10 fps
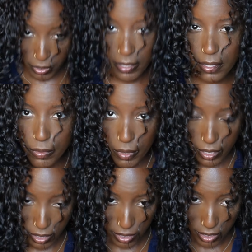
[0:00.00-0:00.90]
this is
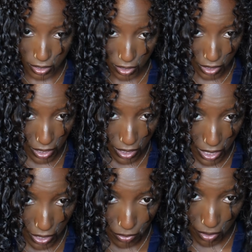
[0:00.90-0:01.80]
what it's looking
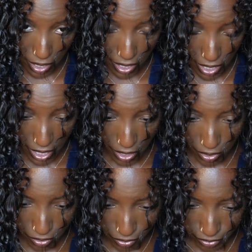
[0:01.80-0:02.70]
like right
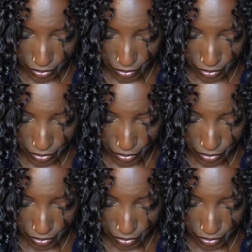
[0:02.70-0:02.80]
now.